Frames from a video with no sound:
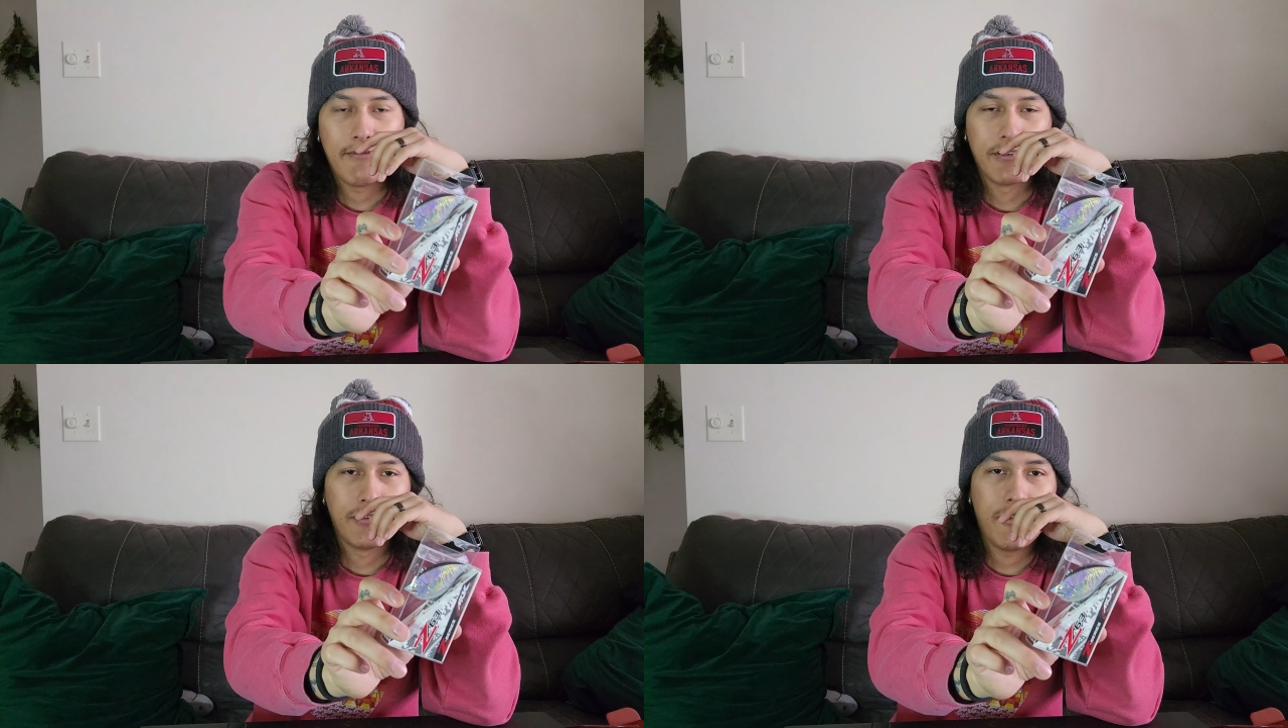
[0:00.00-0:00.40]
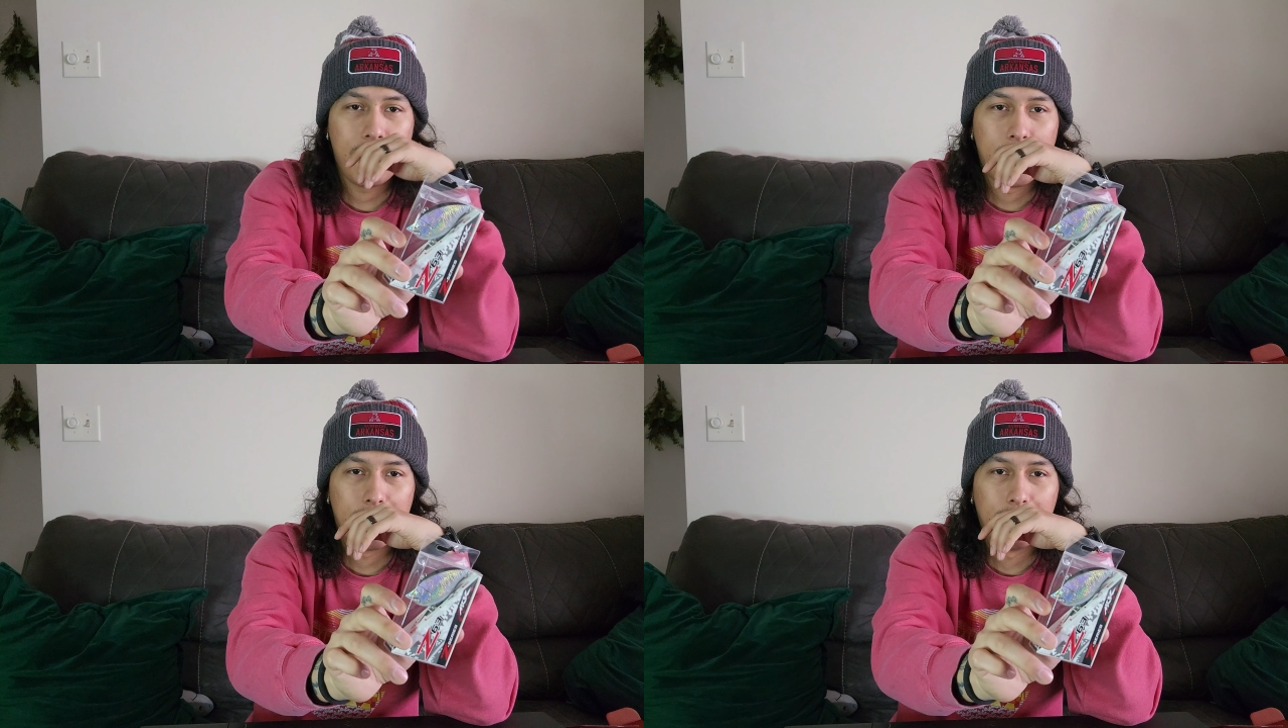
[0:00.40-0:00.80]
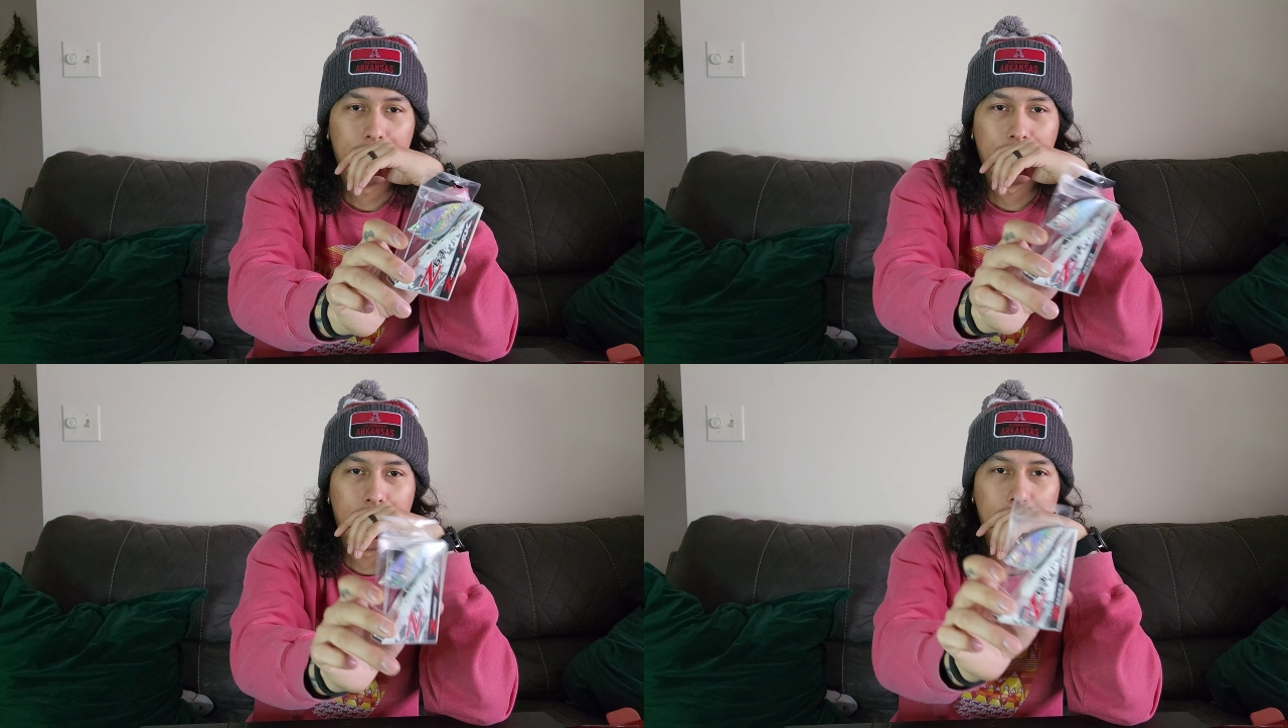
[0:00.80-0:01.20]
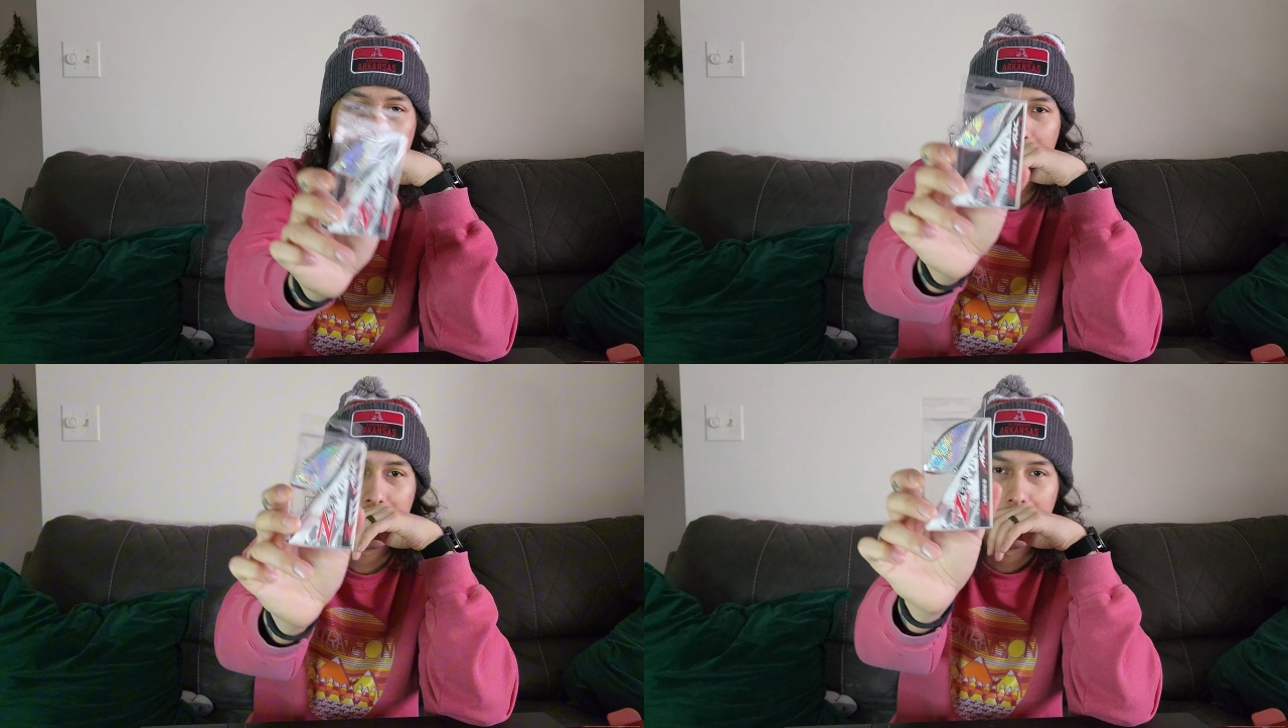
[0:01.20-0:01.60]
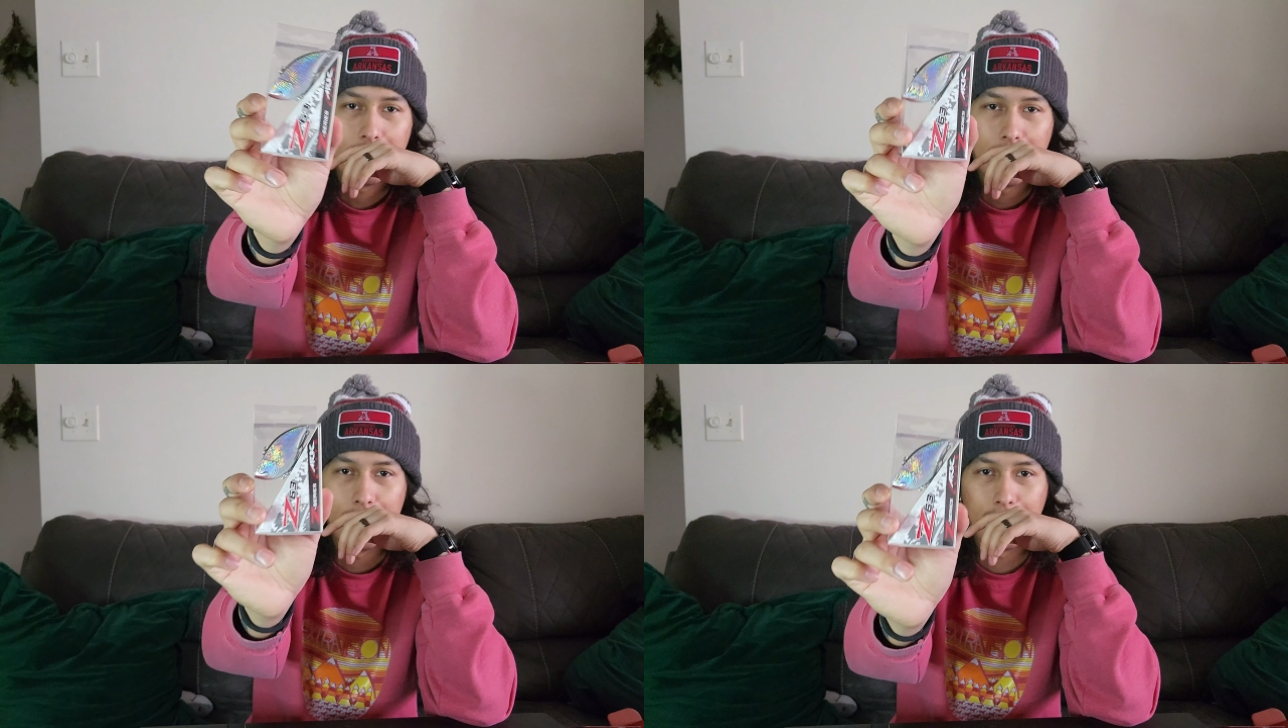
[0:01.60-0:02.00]
when you yo-yo it, it'll come up
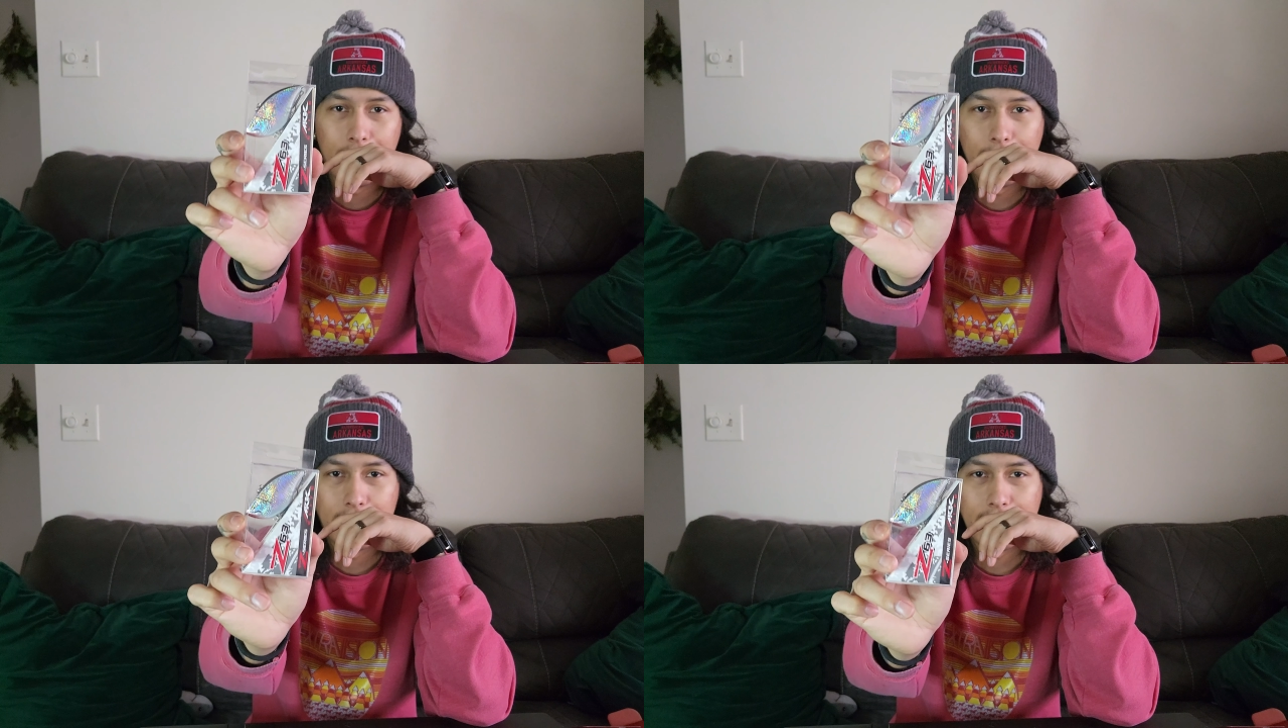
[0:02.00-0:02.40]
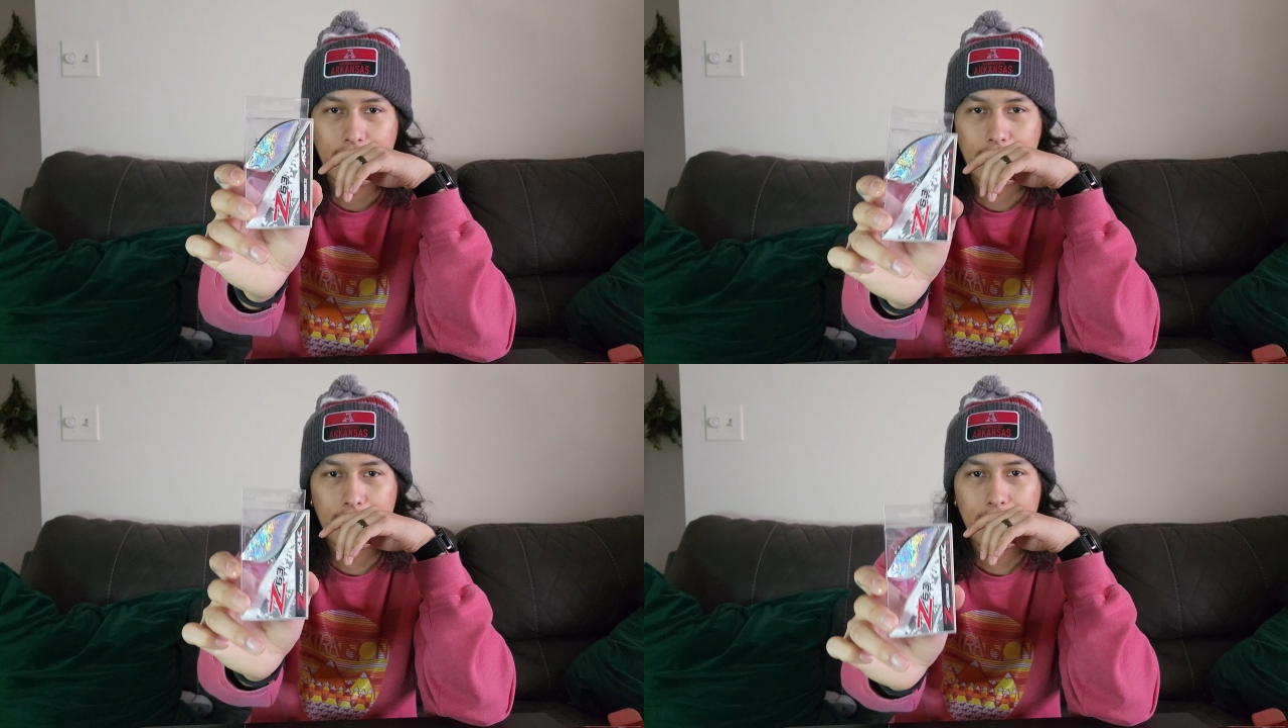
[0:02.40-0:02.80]
and then come back down.